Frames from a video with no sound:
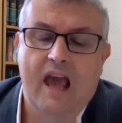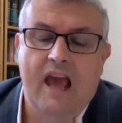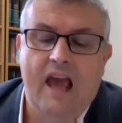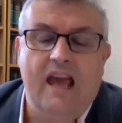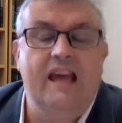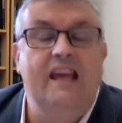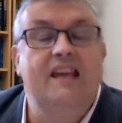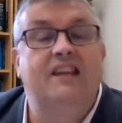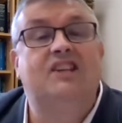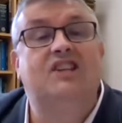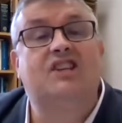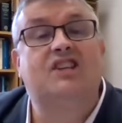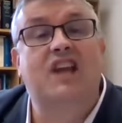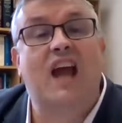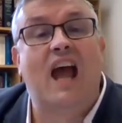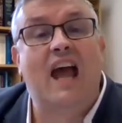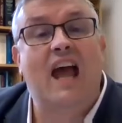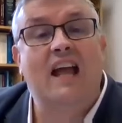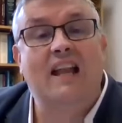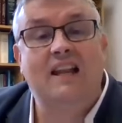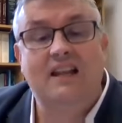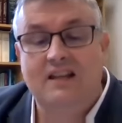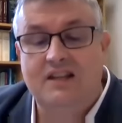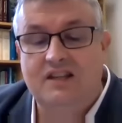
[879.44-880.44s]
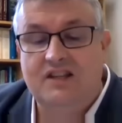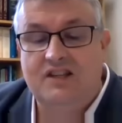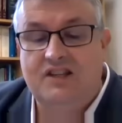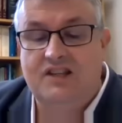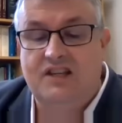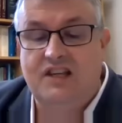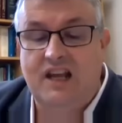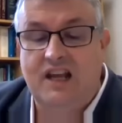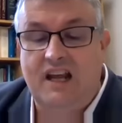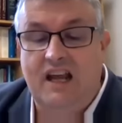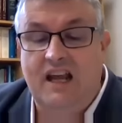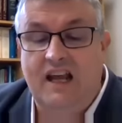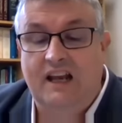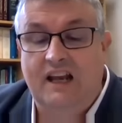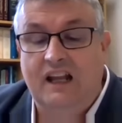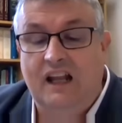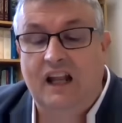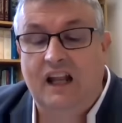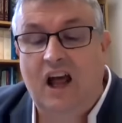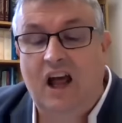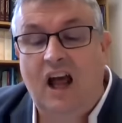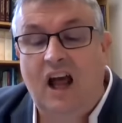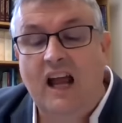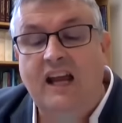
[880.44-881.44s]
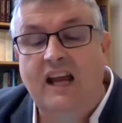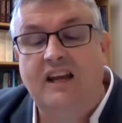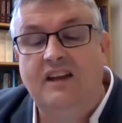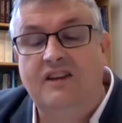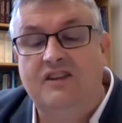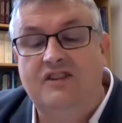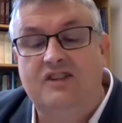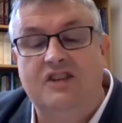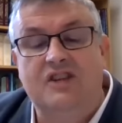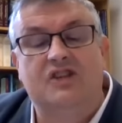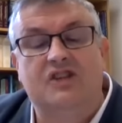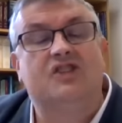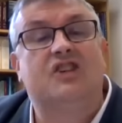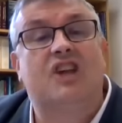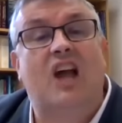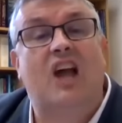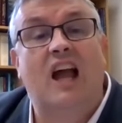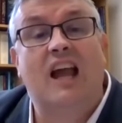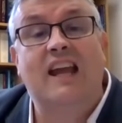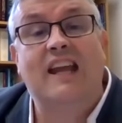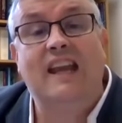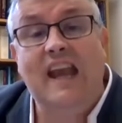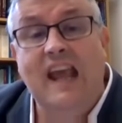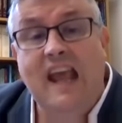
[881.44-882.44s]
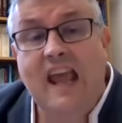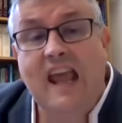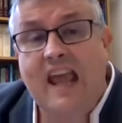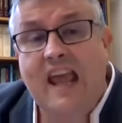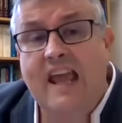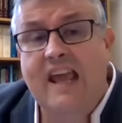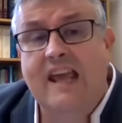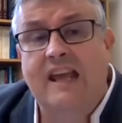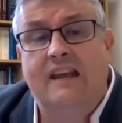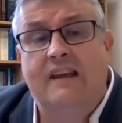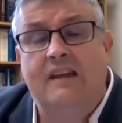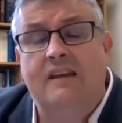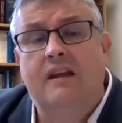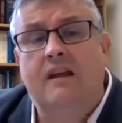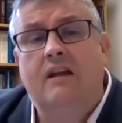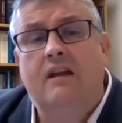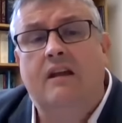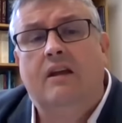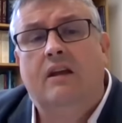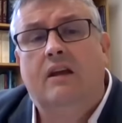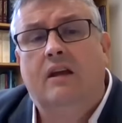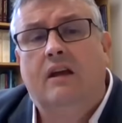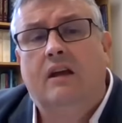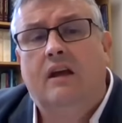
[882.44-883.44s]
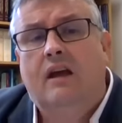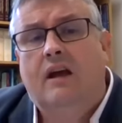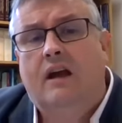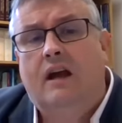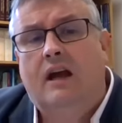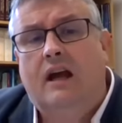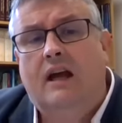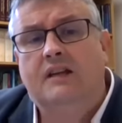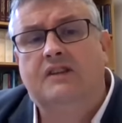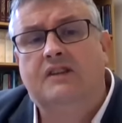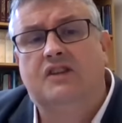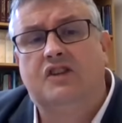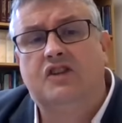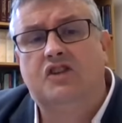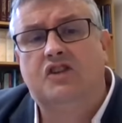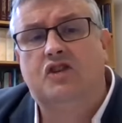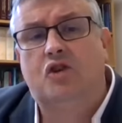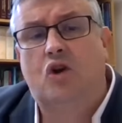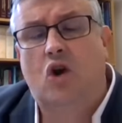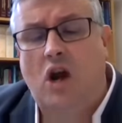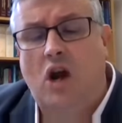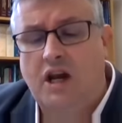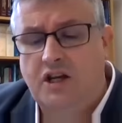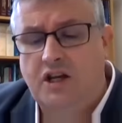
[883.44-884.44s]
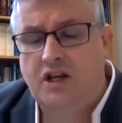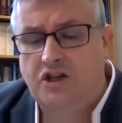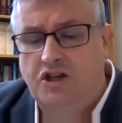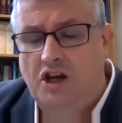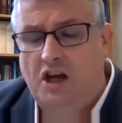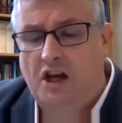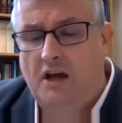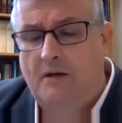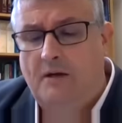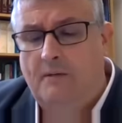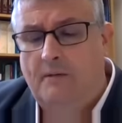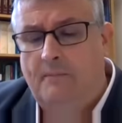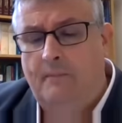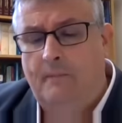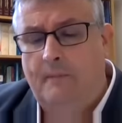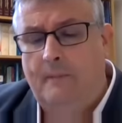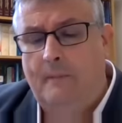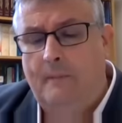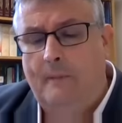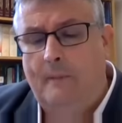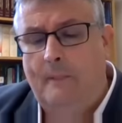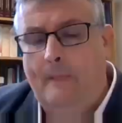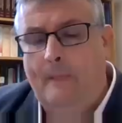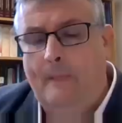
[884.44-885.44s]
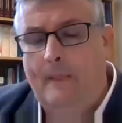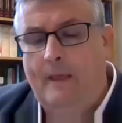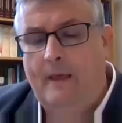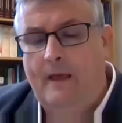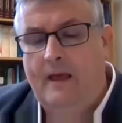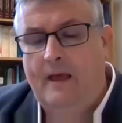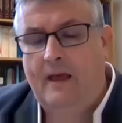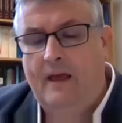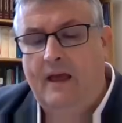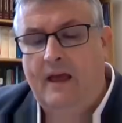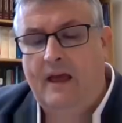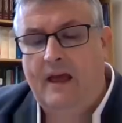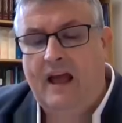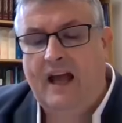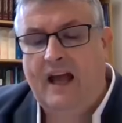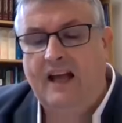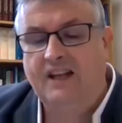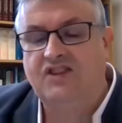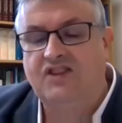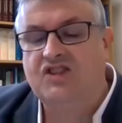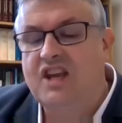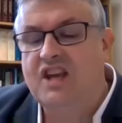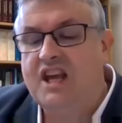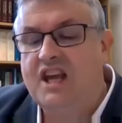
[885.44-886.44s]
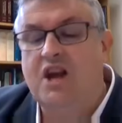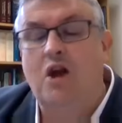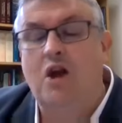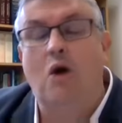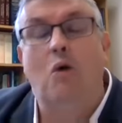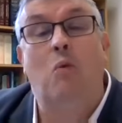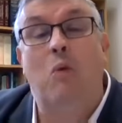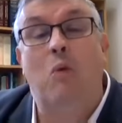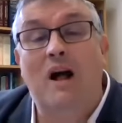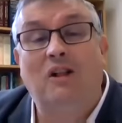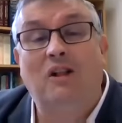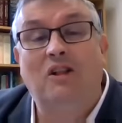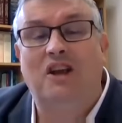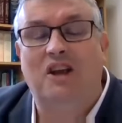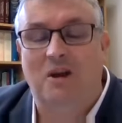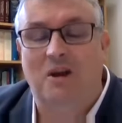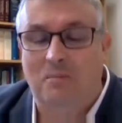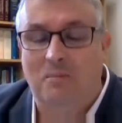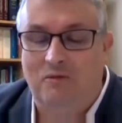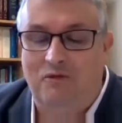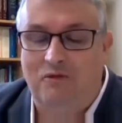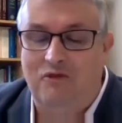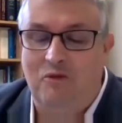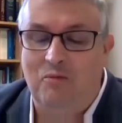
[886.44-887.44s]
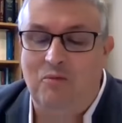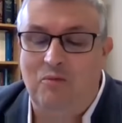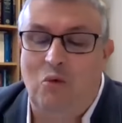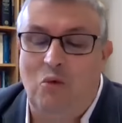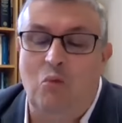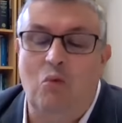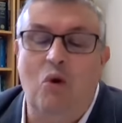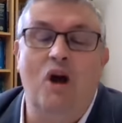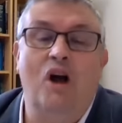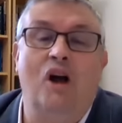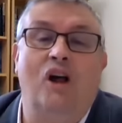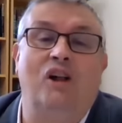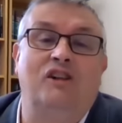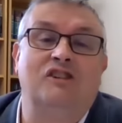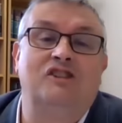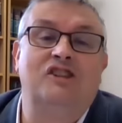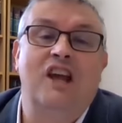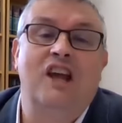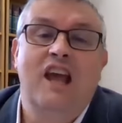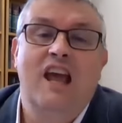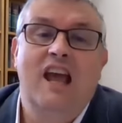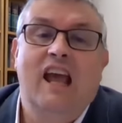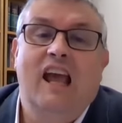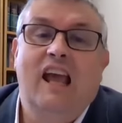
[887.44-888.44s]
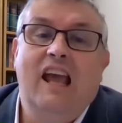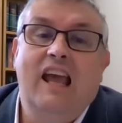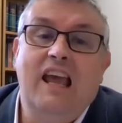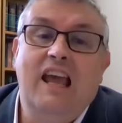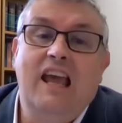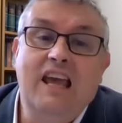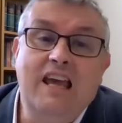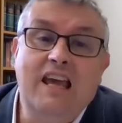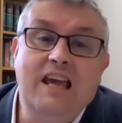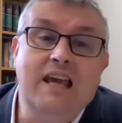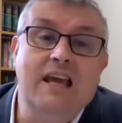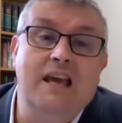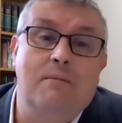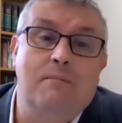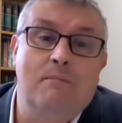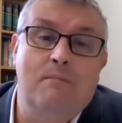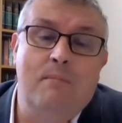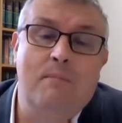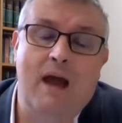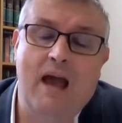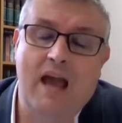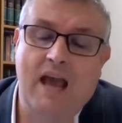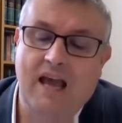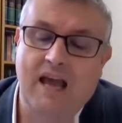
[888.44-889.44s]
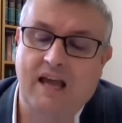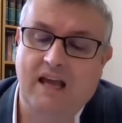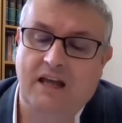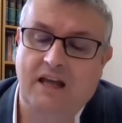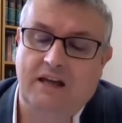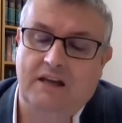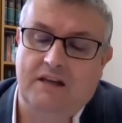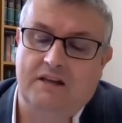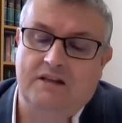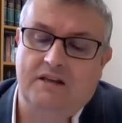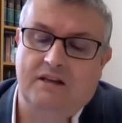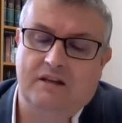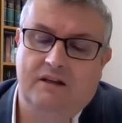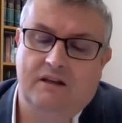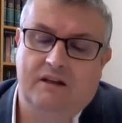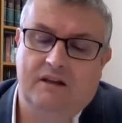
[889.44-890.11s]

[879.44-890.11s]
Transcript: He stands in line to sign in as a stranger and seek a welcome from the world he made.